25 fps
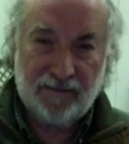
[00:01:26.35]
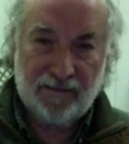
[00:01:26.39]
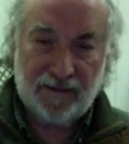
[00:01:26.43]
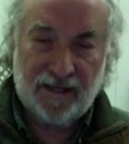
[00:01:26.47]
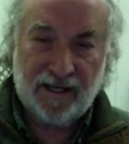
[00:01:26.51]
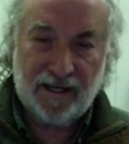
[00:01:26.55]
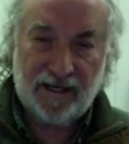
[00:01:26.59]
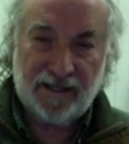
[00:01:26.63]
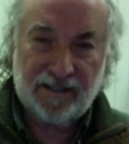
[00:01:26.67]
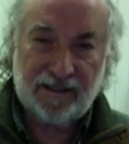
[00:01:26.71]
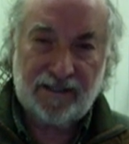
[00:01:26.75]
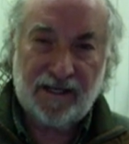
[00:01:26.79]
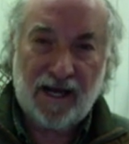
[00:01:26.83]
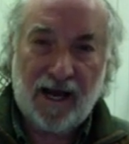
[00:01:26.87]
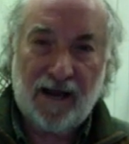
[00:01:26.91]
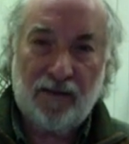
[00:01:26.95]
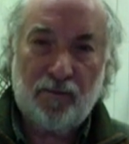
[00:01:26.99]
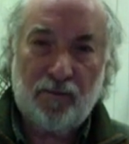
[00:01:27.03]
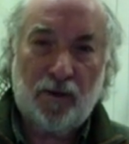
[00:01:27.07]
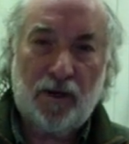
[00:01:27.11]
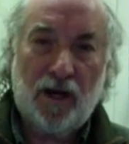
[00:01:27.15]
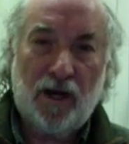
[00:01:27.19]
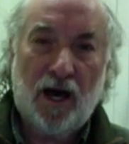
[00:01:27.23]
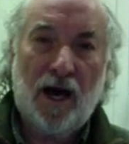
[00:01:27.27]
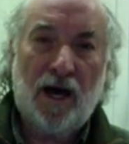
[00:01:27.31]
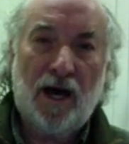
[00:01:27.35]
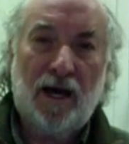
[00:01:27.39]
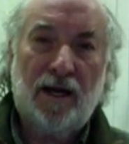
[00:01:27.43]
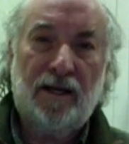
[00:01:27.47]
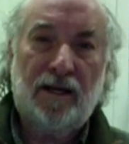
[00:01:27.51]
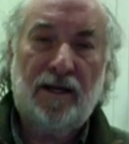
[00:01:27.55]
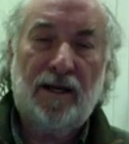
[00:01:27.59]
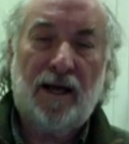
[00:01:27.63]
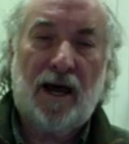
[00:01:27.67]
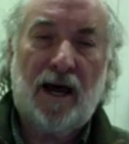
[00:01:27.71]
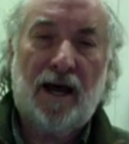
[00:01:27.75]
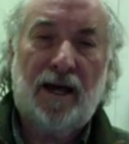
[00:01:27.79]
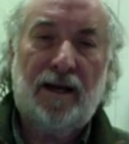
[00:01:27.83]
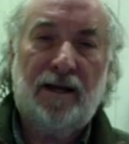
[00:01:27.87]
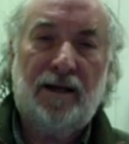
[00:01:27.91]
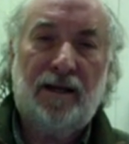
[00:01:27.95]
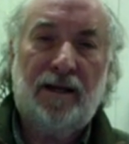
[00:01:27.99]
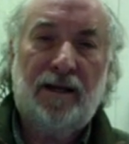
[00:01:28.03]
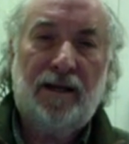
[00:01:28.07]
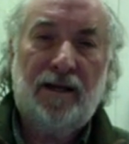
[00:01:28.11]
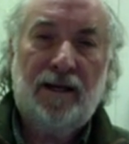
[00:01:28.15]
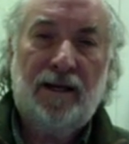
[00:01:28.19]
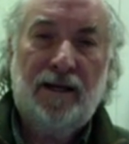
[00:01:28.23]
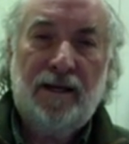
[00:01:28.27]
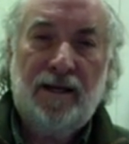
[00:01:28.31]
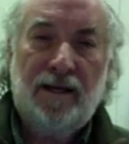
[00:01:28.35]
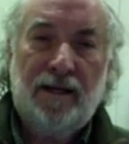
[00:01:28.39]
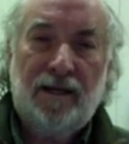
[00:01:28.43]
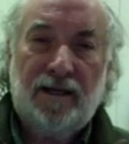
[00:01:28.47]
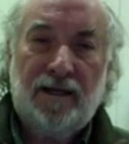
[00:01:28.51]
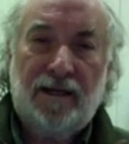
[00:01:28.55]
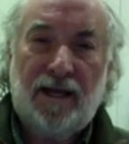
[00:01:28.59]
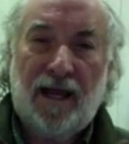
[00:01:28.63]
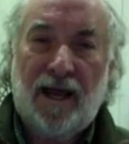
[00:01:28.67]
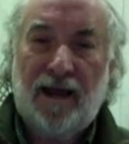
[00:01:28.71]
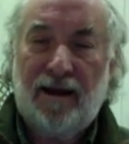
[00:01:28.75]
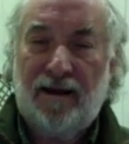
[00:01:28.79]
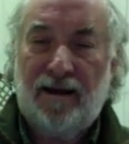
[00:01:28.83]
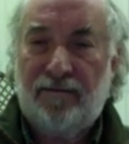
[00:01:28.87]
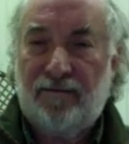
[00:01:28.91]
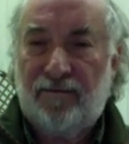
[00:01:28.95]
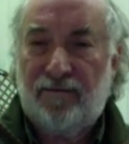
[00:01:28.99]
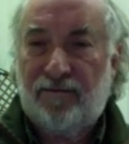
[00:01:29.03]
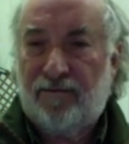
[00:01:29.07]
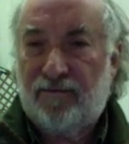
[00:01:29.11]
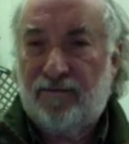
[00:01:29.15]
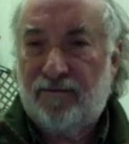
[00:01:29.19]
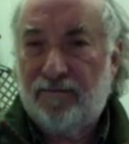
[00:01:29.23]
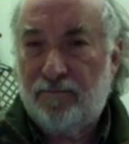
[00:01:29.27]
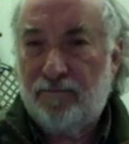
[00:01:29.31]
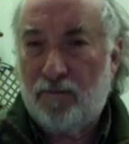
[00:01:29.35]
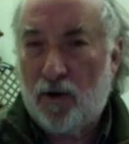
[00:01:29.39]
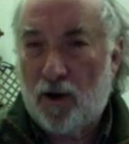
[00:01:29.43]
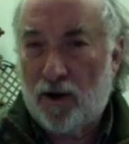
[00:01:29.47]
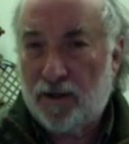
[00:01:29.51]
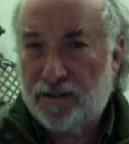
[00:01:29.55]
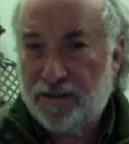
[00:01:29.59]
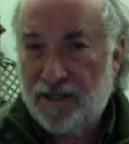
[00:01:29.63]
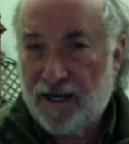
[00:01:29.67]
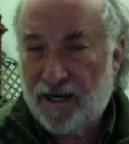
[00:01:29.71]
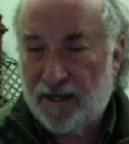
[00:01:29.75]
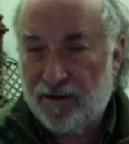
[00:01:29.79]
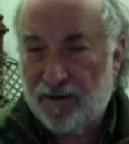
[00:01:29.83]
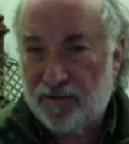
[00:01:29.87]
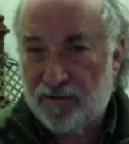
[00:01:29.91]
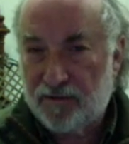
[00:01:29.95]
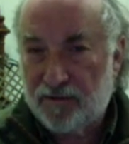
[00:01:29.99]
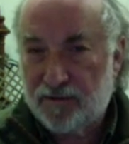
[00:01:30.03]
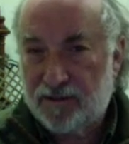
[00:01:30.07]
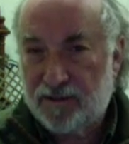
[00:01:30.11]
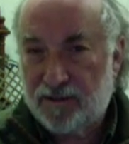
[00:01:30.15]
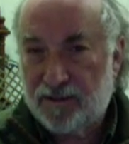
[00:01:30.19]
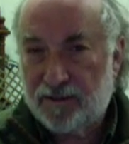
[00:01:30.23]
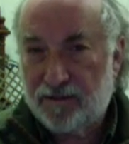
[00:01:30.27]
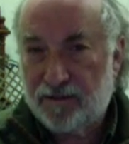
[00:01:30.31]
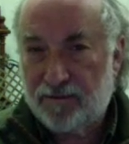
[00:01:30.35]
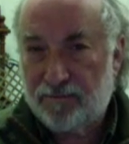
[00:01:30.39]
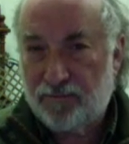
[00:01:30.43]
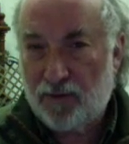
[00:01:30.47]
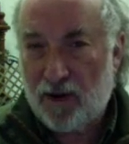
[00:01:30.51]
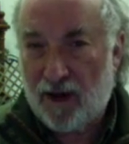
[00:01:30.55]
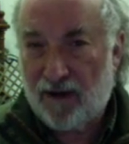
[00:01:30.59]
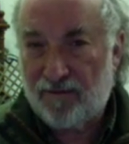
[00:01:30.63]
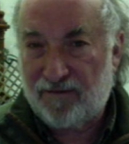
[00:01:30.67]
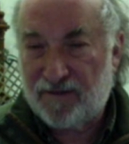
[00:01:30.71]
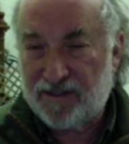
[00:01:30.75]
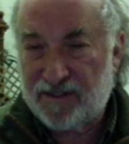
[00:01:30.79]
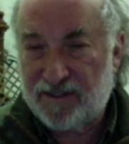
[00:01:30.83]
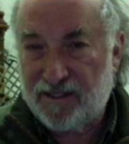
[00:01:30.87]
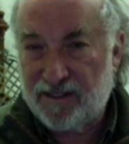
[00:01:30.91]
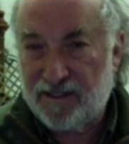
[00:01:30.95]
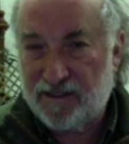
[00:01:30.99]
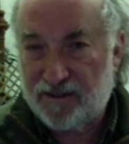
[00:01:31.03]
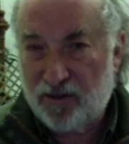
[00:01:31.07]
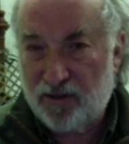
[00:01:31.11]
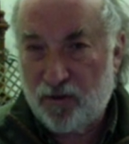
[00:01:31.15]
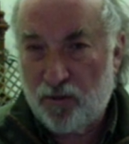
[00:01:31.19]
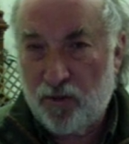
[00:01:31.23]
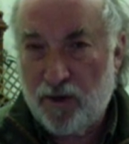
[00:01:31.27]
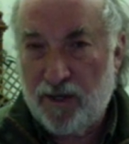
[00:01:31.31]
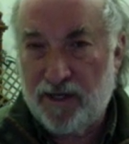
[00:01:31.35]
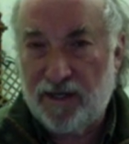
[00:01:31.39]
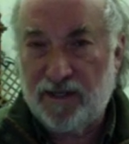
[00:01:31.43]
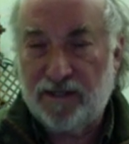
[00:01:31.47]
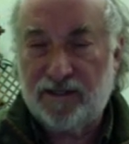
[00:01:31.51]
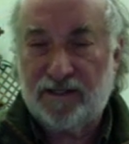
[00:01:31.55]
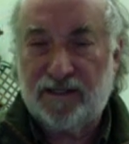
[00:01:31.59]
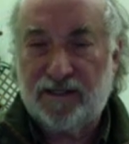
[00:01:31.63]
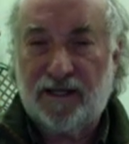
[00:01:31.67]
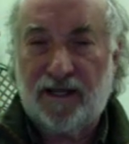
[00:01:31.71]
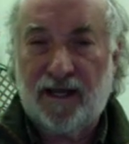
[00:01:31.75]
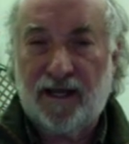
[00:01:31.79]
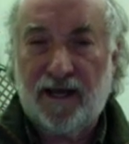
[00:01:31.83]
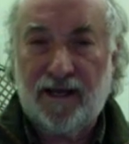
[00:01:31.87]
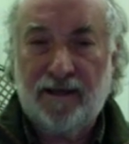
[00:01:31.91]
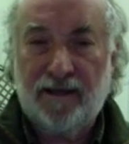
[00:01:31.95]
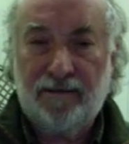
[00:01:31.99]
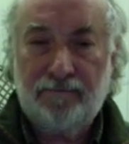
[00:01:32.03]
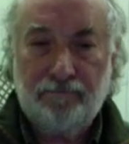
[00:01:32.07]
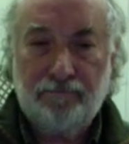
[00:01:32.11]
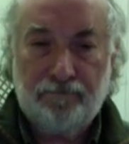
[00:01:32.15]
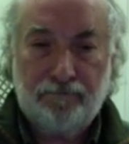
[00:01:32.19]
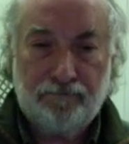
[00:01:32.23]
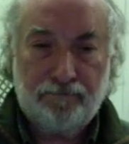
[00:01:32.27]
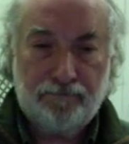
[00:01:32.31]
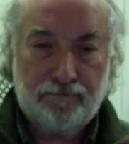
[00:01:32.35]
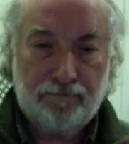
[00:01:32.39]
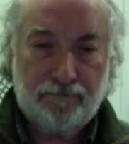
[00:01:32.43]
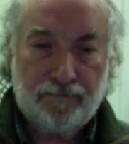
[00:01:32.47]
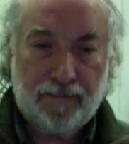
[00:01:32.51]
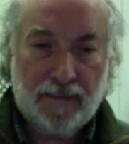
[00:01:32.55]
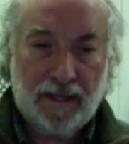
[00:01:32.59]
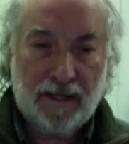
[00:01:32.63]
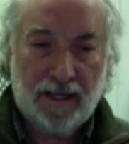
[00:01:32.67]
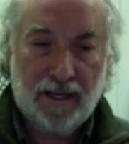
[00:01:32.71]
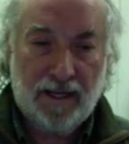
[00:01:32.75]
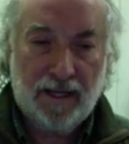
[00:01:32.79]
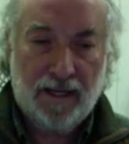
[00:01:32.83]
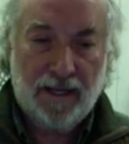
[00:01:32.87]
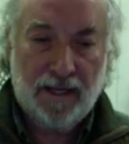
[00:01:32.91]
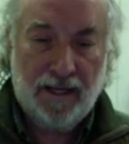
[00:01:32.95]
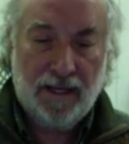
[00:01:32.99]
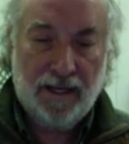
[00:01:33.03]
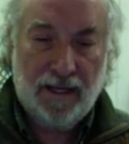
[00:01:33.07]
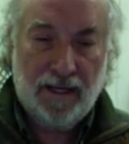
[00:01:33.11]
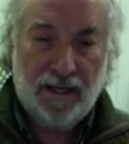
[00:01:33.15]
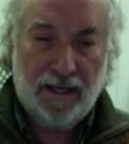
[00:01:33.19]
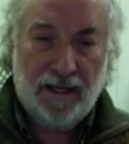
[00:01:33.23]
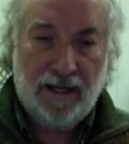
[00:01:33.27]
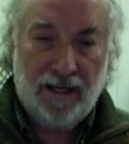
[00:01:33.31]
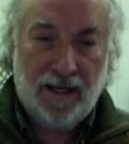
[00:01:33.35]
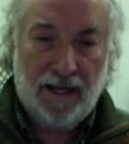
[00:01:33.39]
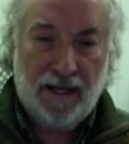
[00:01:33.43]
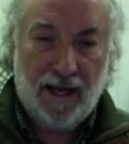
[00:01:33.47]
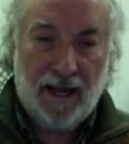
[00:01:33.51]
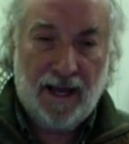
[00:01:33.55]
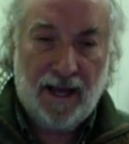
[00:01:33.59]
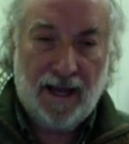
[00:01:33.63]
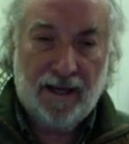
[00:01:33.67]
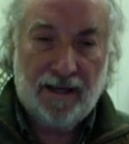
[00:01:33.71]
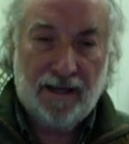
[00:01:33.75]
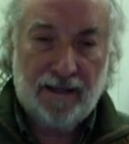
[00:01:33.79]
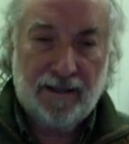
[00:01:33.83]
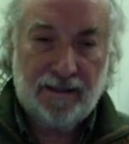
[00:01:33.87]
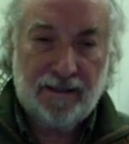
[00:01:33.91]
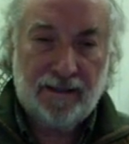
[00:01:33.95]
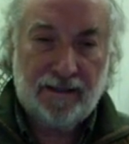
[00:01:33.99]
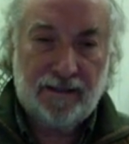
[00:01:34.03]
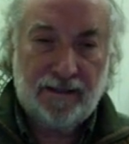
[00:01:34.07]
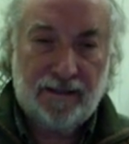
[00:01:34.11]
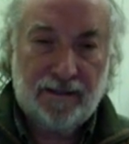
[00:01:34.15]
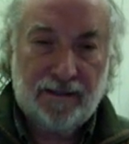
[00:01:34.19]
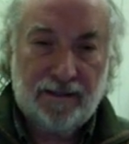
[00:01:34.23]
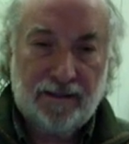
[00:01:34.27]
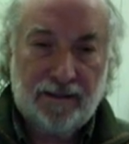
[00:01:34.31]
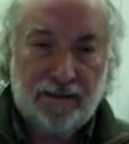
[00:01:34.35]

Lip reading: But then as time went on, I gave Mark Taylor's prophecies credence again, and